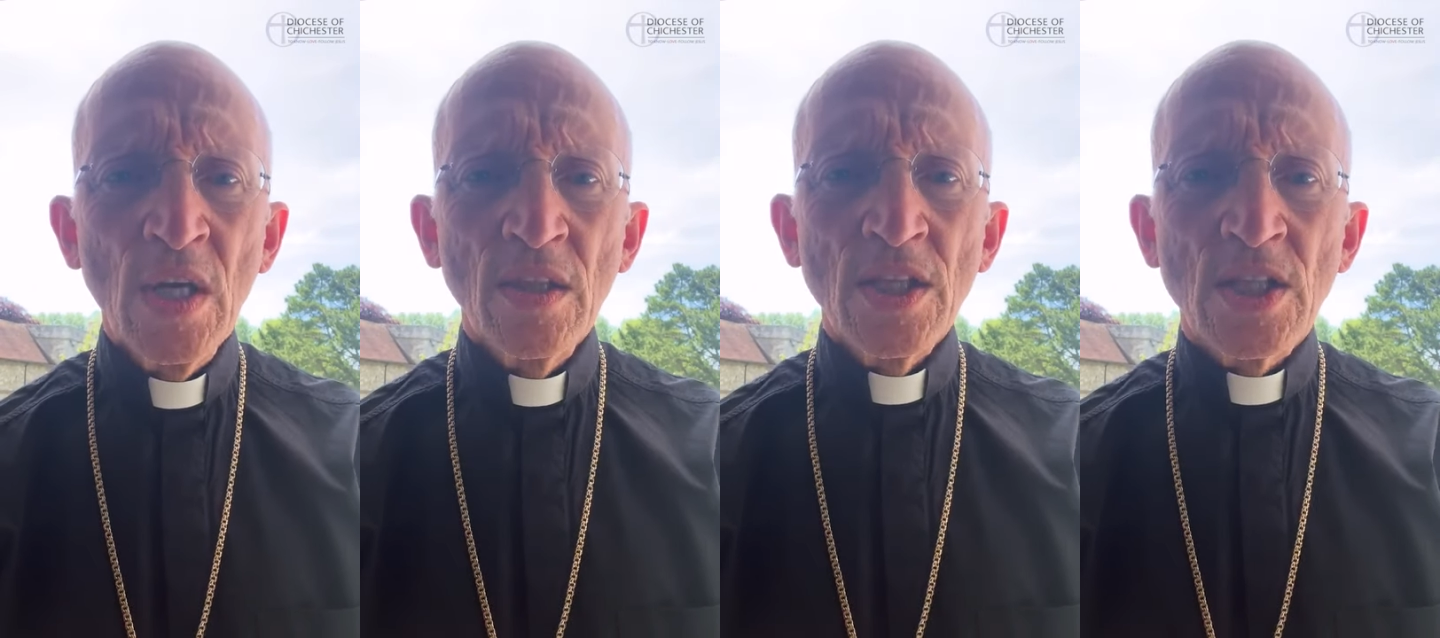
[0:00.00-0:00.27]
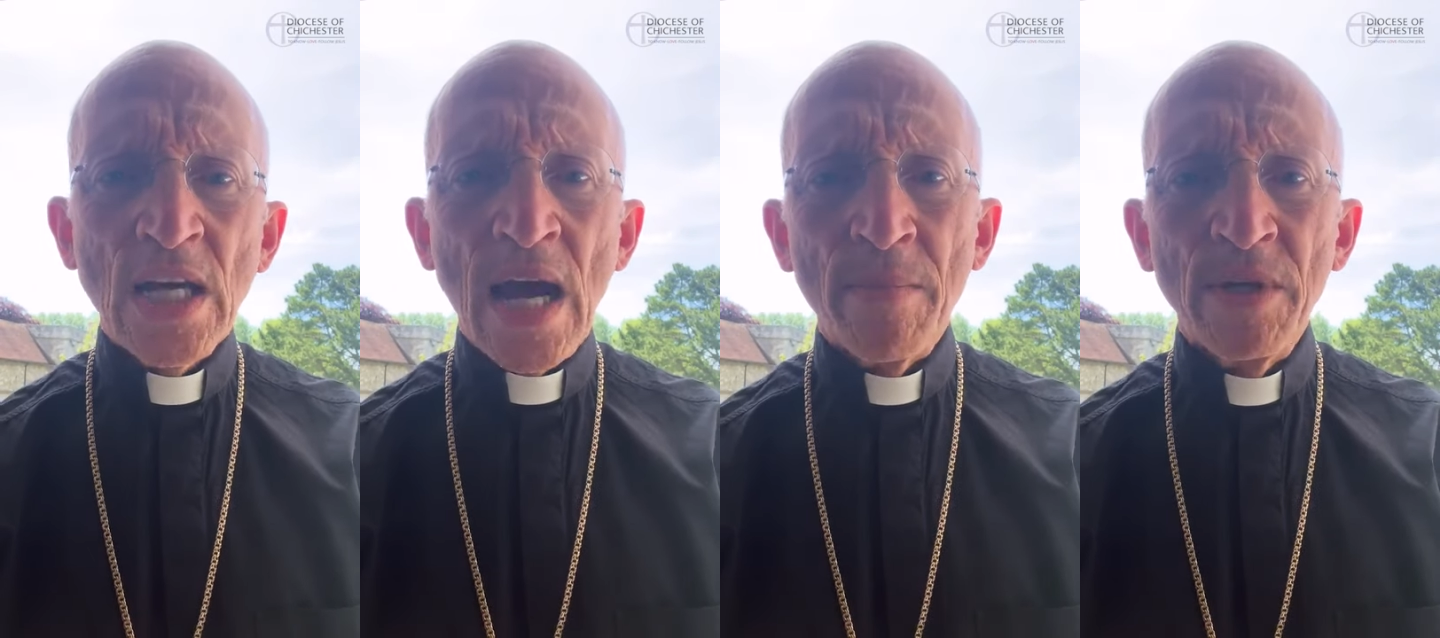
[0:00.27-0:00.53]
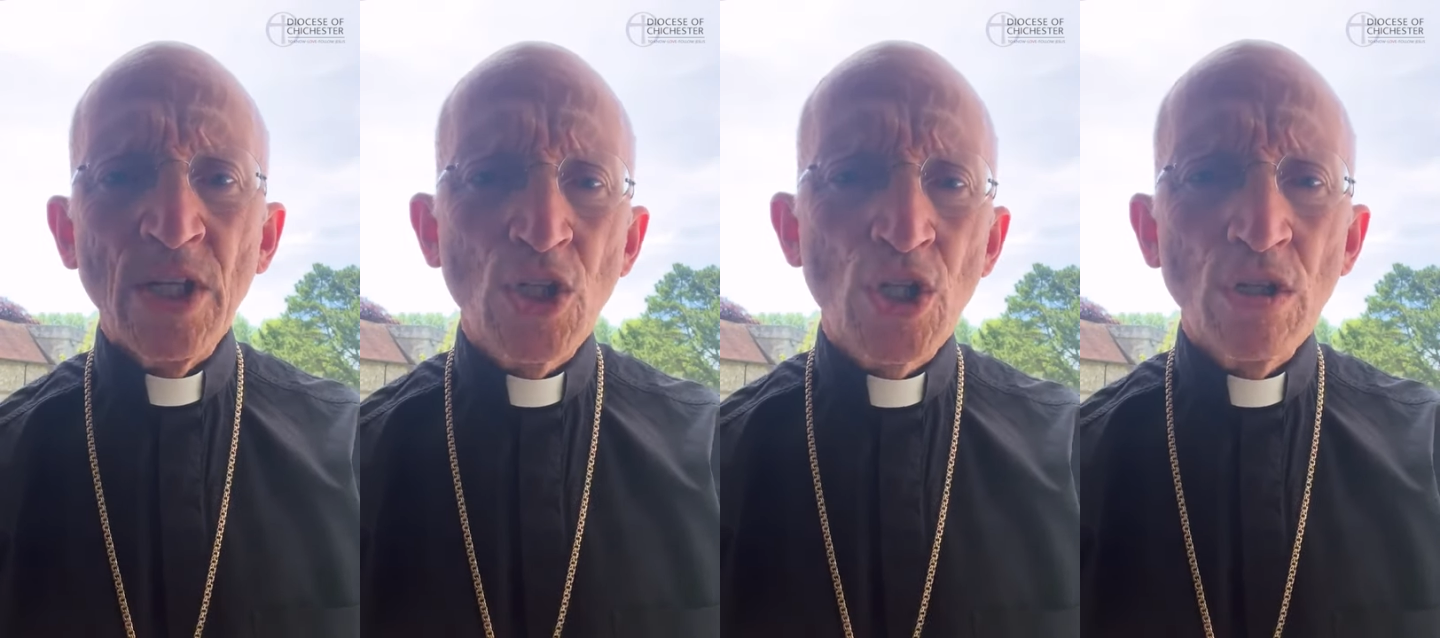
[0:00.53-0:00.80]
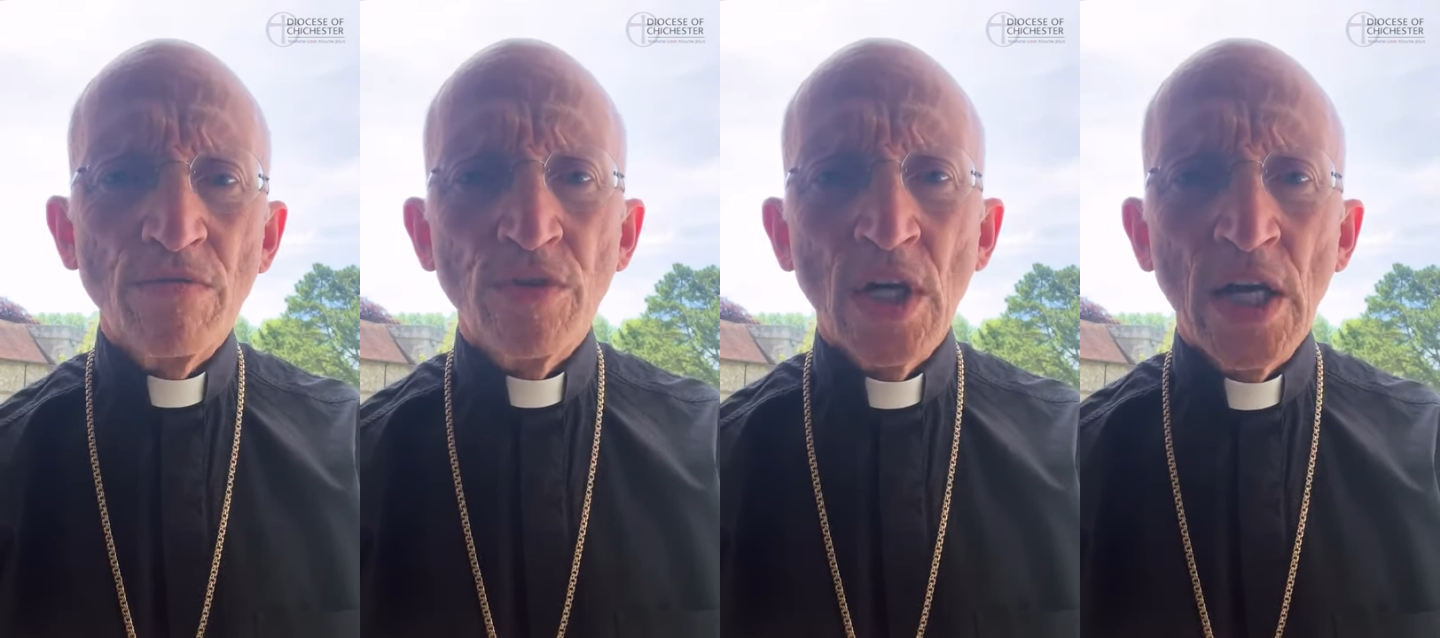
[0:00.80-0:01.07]
the damage
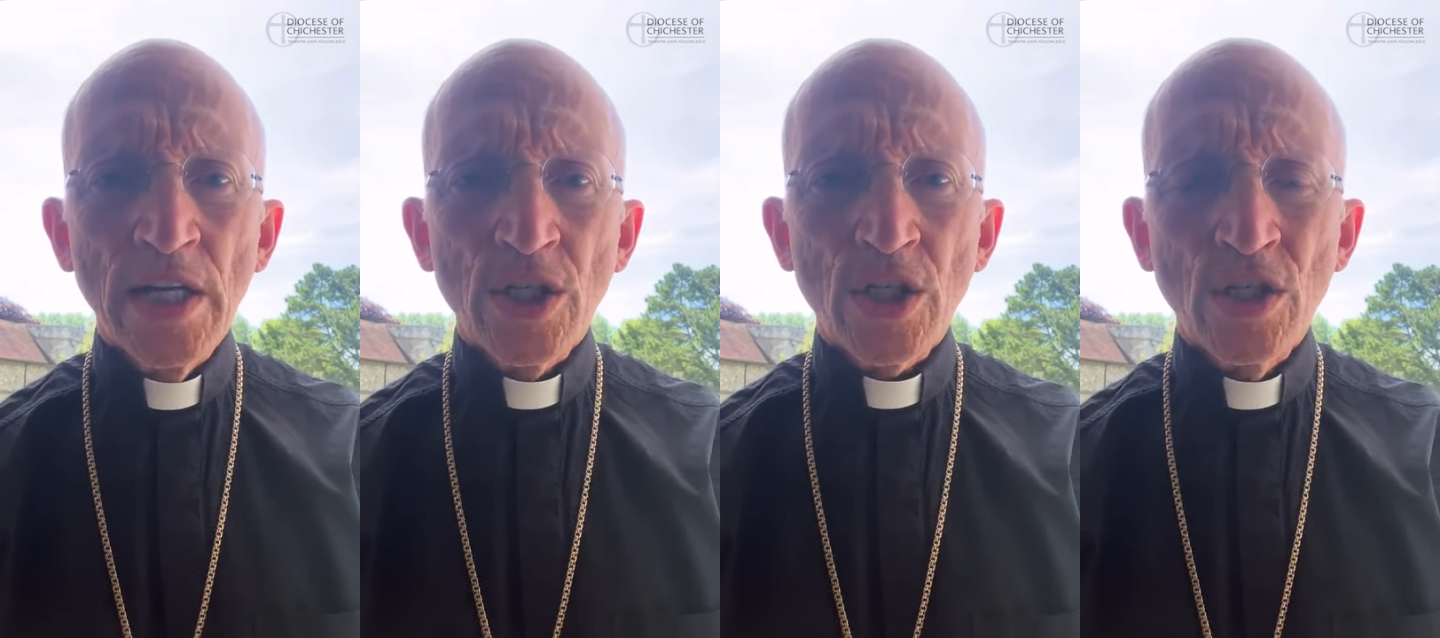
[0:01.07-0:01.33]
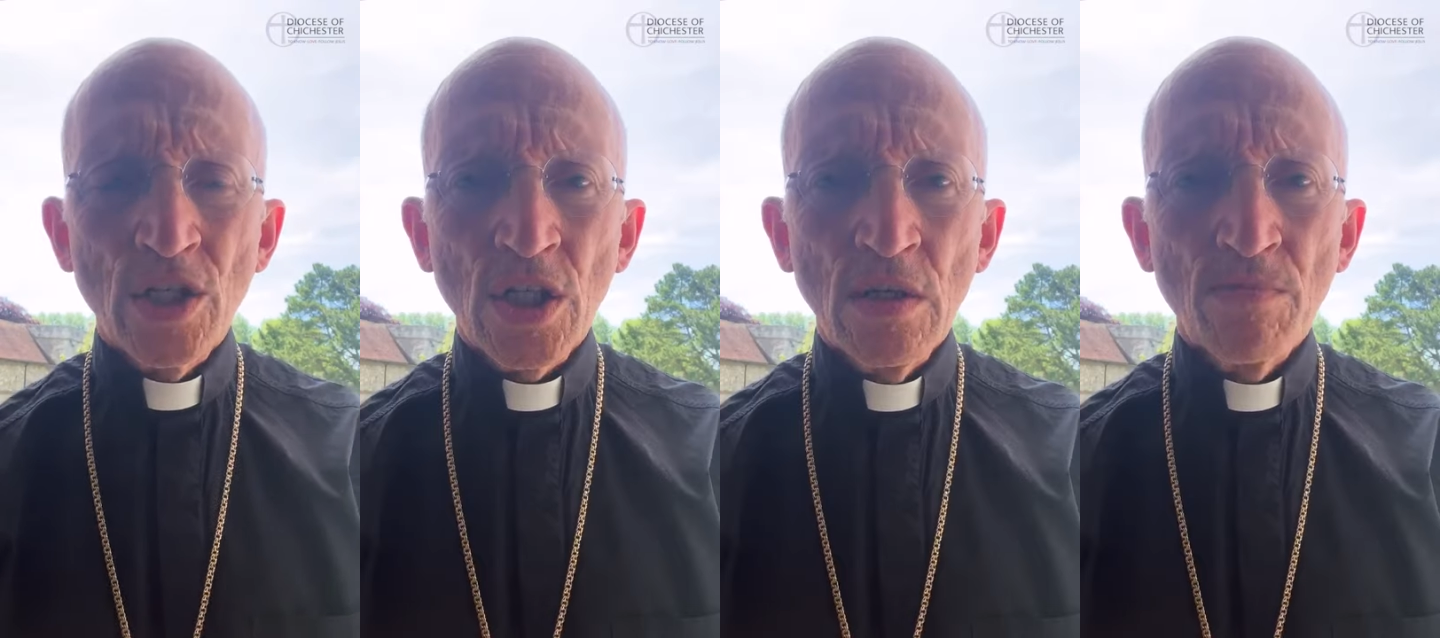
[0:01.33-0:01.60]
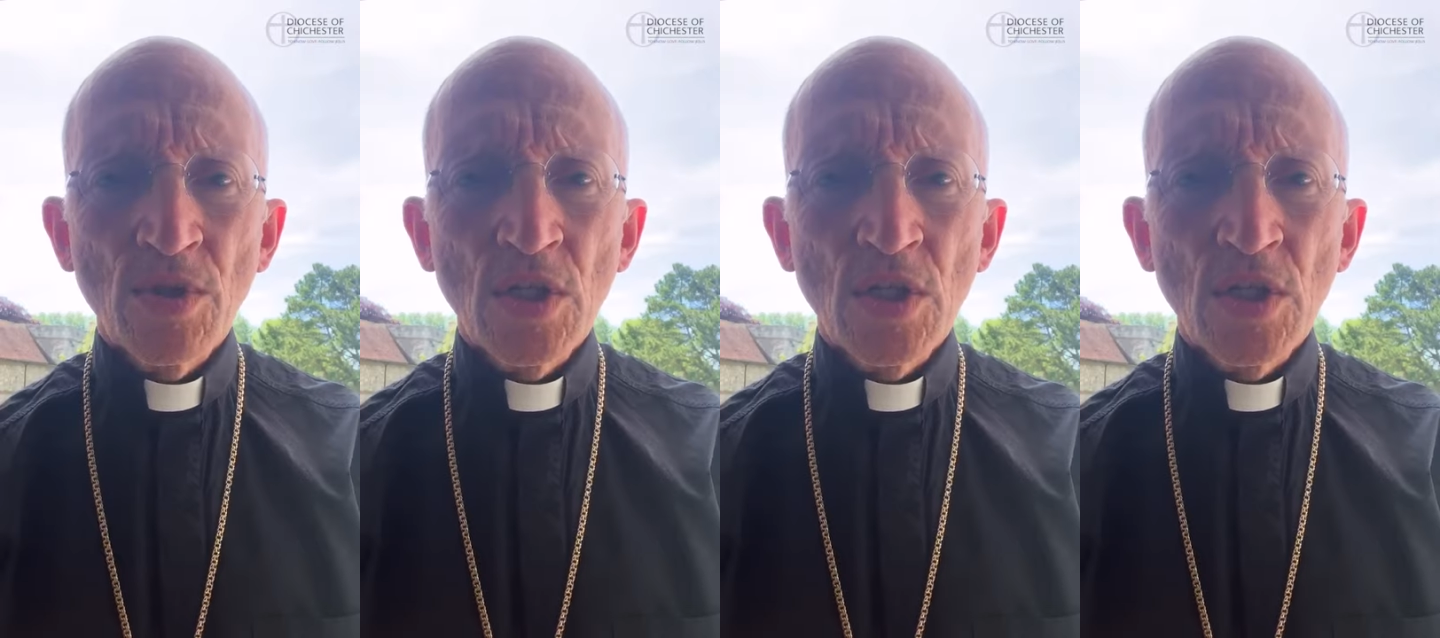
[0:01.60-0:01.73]
of relationships.